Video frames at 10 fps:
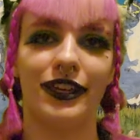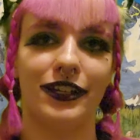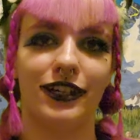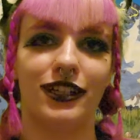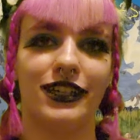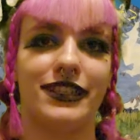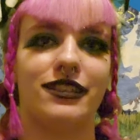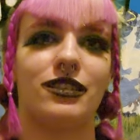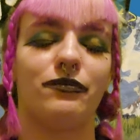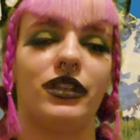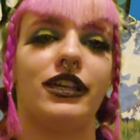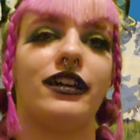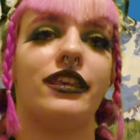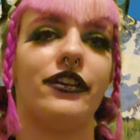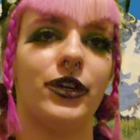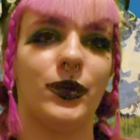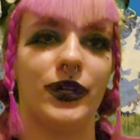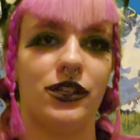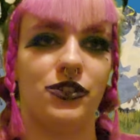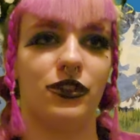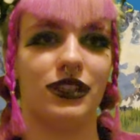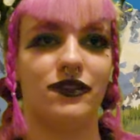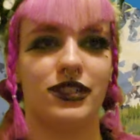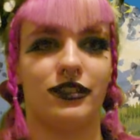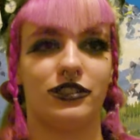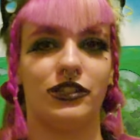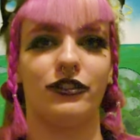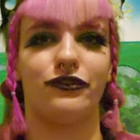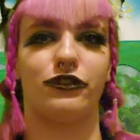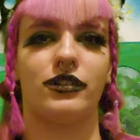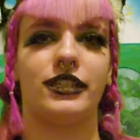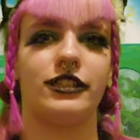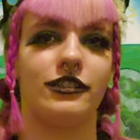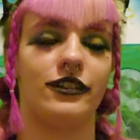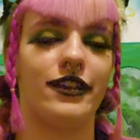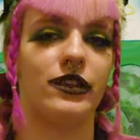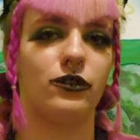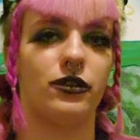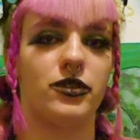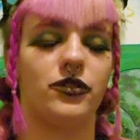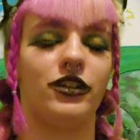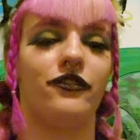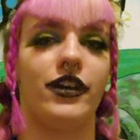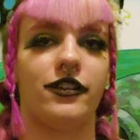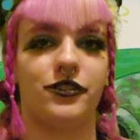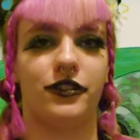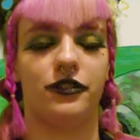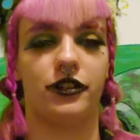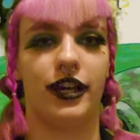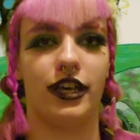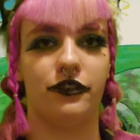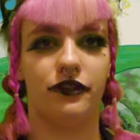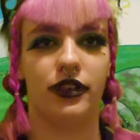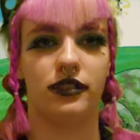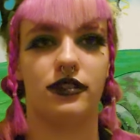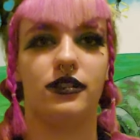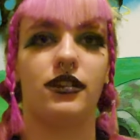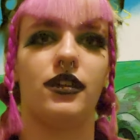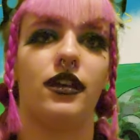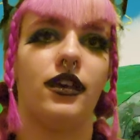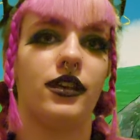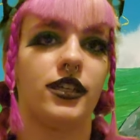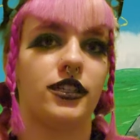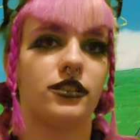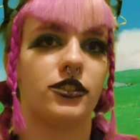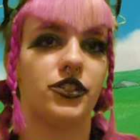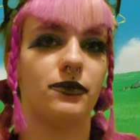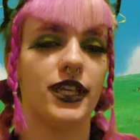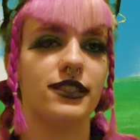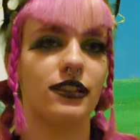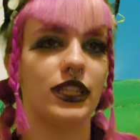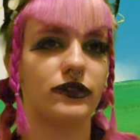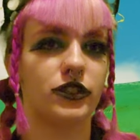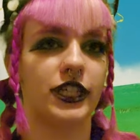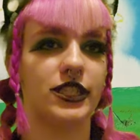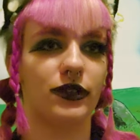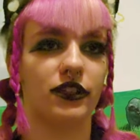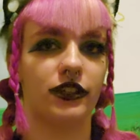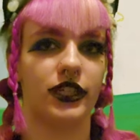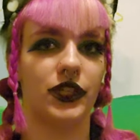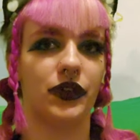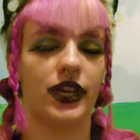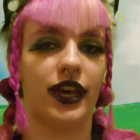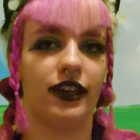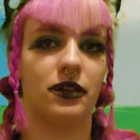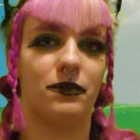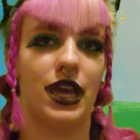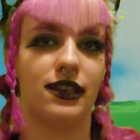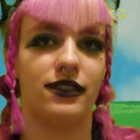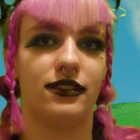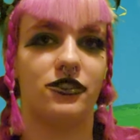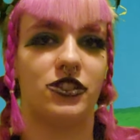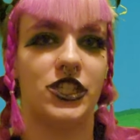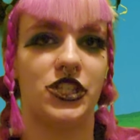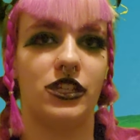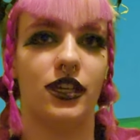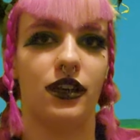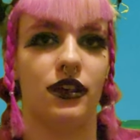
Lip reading: here is simply a young witch who lives on her own for a year in order to advance her craft. She makes deliveries with her cute cat companion, Gigi.